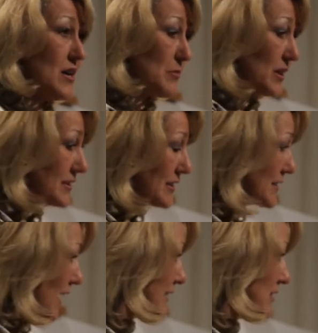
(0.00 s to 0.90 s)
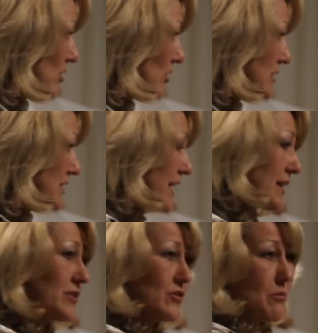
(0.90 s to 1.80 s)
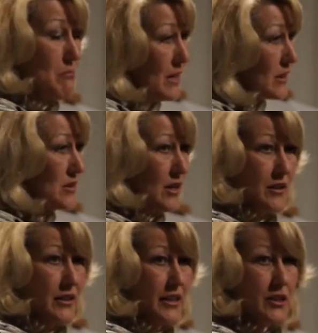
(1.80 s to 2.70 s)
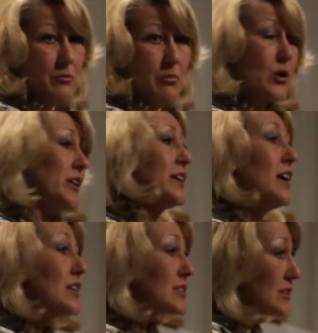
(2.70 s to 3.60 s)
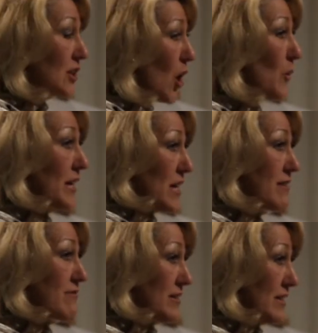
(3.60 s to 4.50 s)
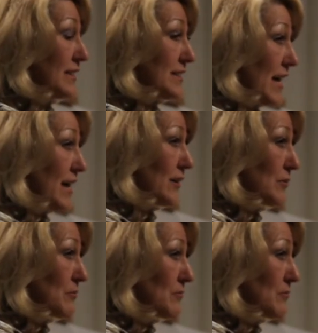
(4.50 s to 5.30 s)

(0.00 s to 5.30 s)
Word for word: because the sun's gone down, you've got melatonin in your body slowing everything down.